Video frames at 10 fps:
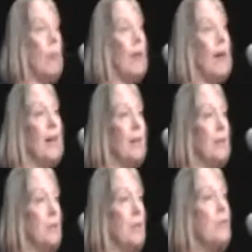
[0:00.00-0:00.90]

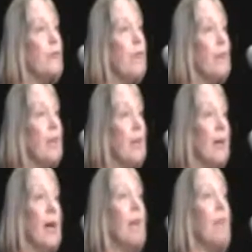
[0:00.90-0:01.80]
Wild and free,
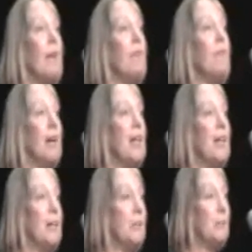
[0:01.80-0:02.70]
above
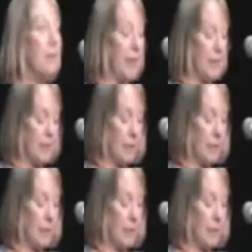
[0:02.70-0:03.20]
valley and pit,